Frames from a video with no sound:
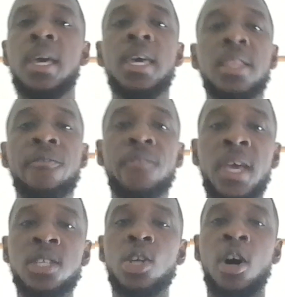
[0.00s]
in the
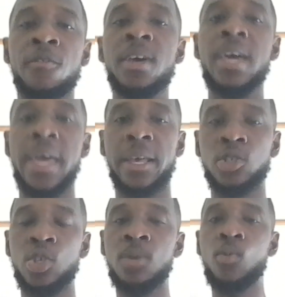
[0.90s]
face of
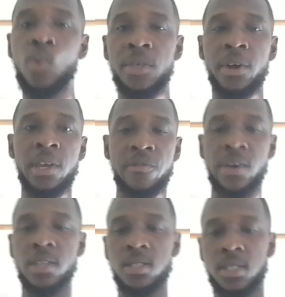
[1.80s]
extreme weather
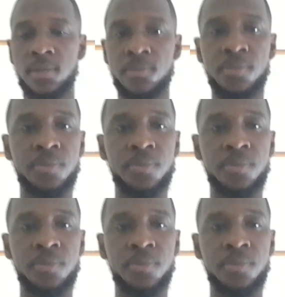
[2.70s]
events.